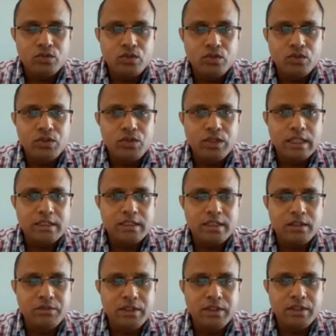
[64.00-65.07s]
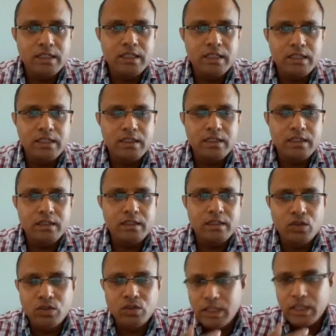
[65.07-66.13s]
So yesterday we
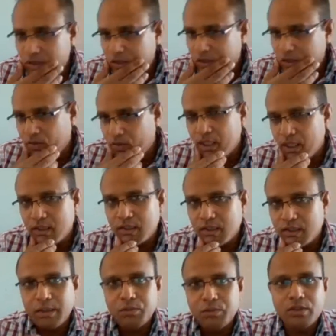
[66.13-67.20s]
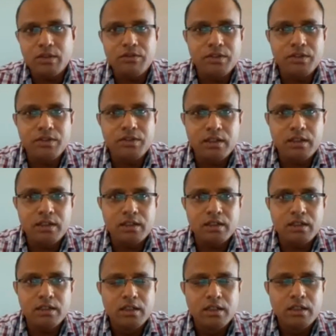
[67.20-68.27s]
looked into various types
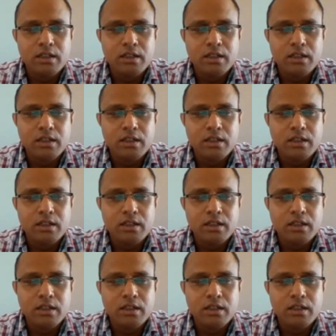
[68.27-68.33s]
of